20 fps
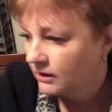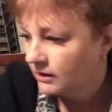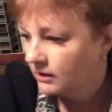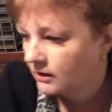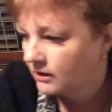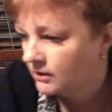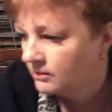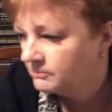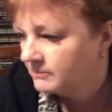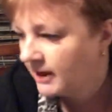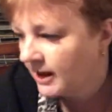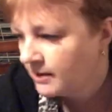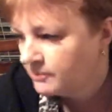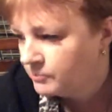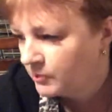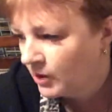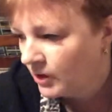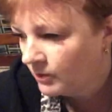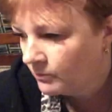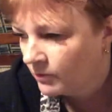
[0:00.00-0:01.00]
Um, I
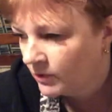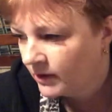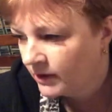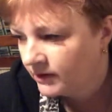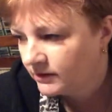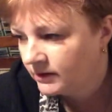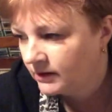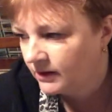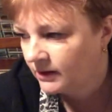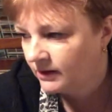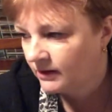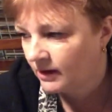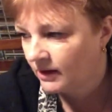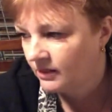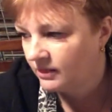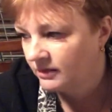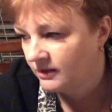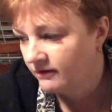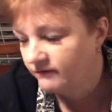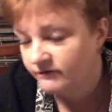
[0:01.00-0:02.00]
bought one and I
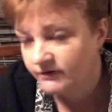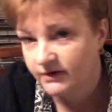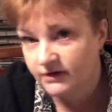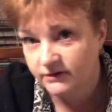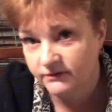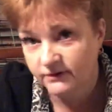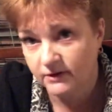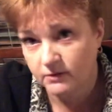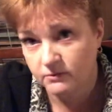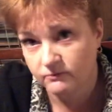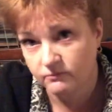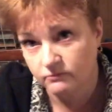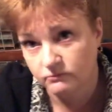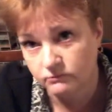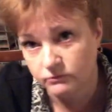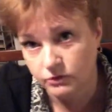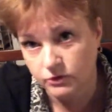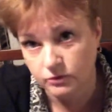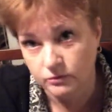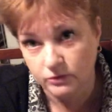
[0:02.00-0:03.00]
love it because I
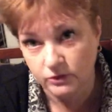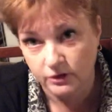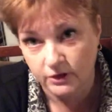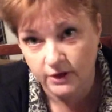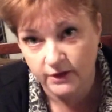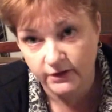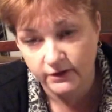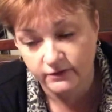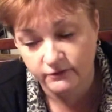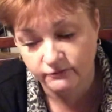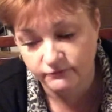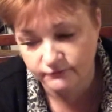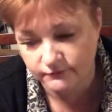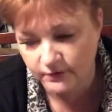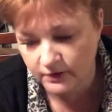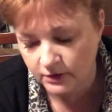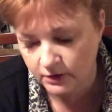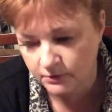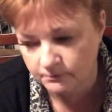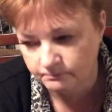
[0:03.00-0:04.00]
do a lot of
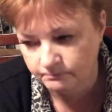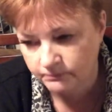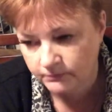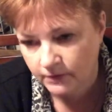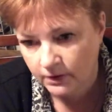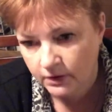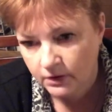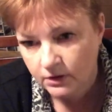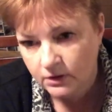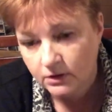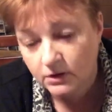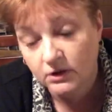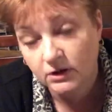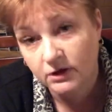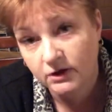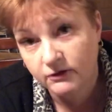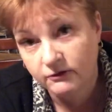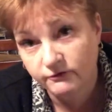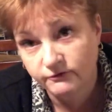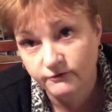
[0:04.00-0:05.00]
um,
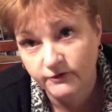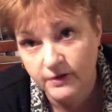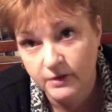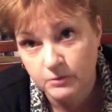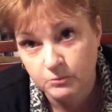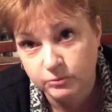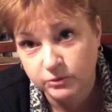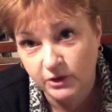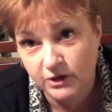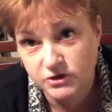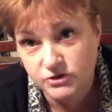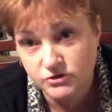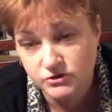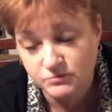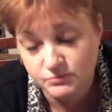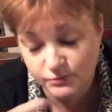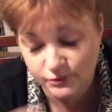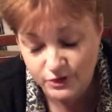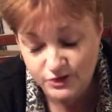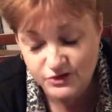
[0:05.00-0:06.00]
calligraphy and brush,
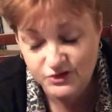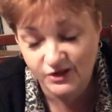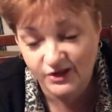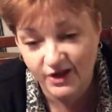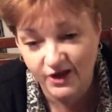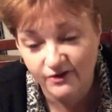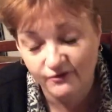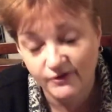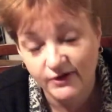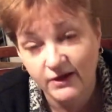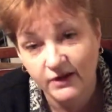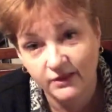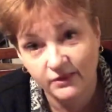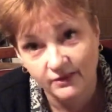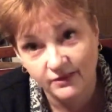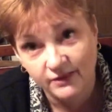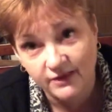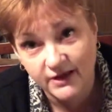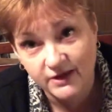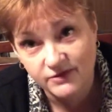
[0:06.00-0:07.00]
brush lettering and
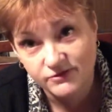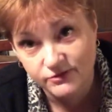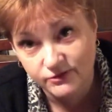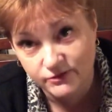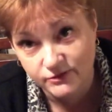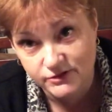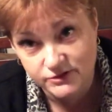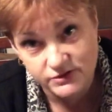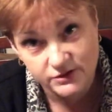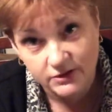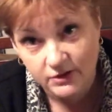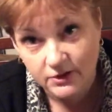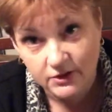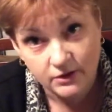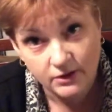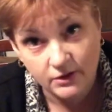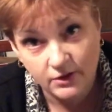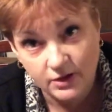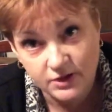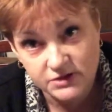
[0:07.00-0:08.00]
the laser is
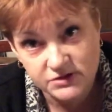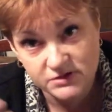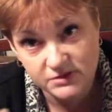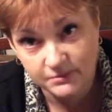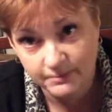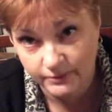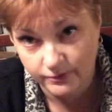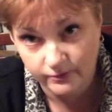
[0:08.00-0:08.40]
awesome.